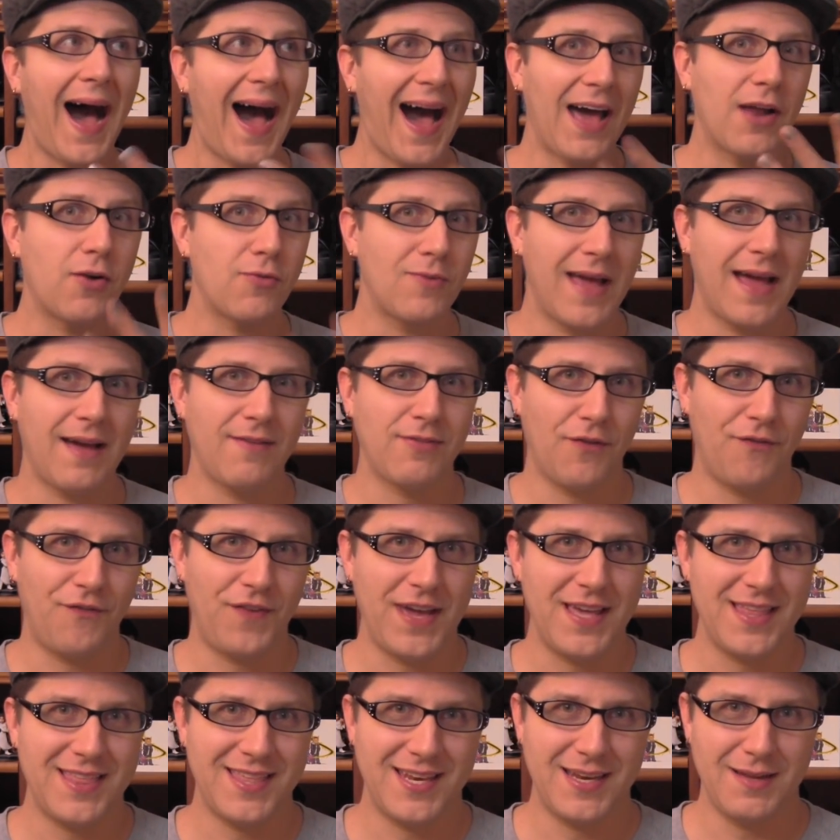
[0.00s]
I don't have the
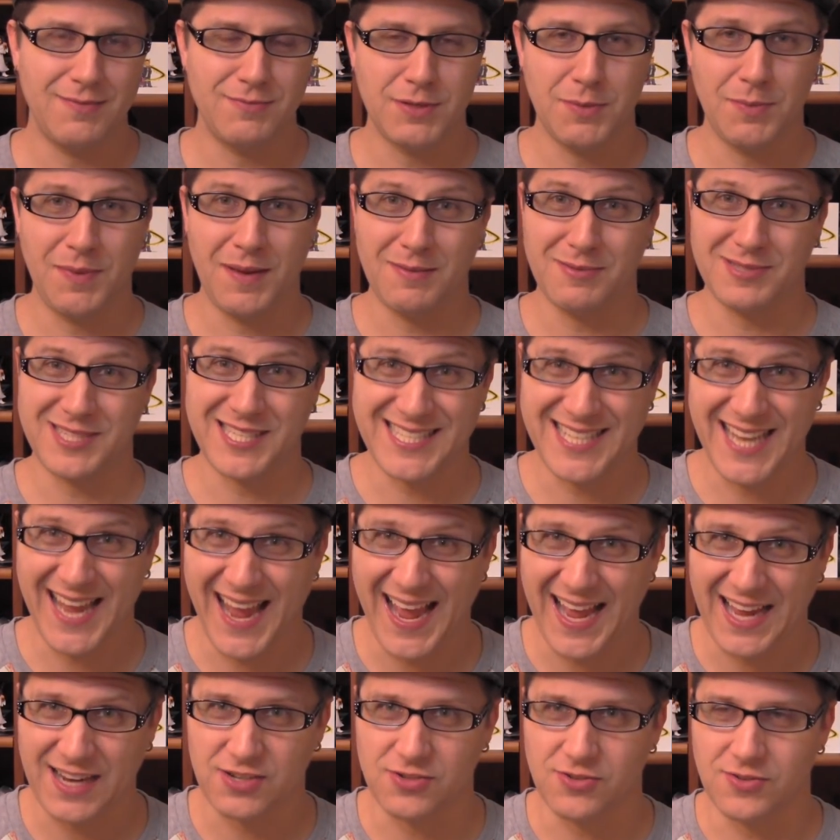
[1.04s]
faith in him to be able to
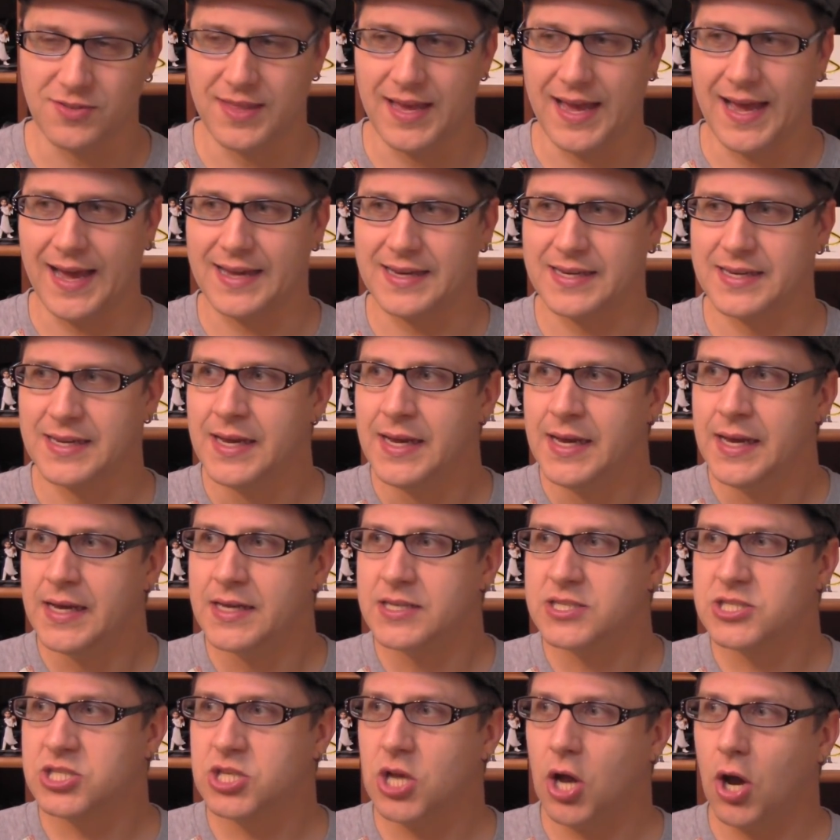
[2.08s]
tackle that.
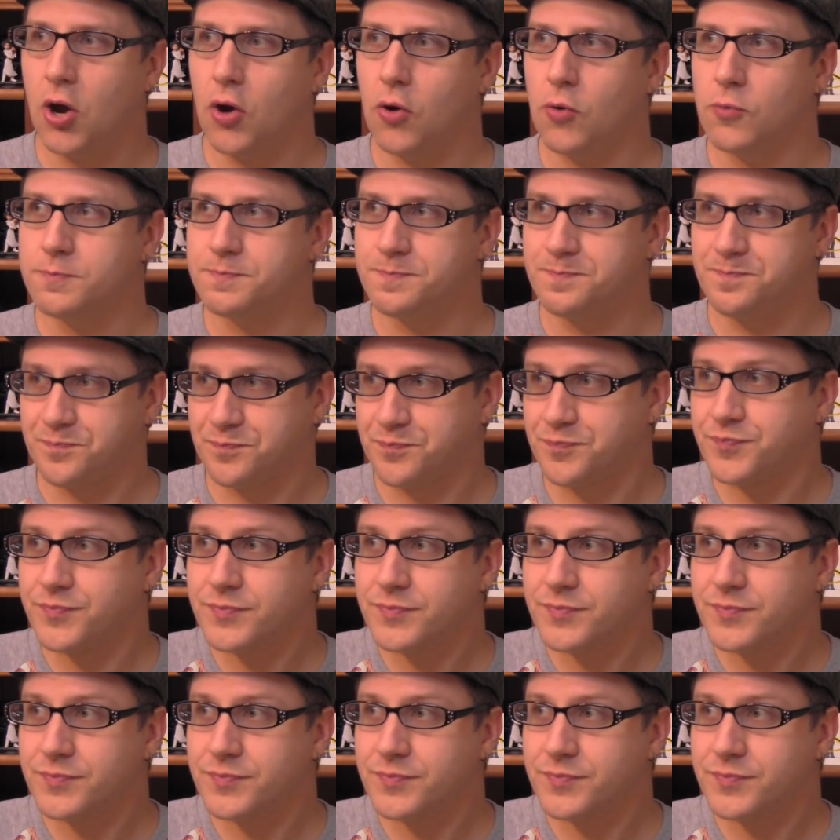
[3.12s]
So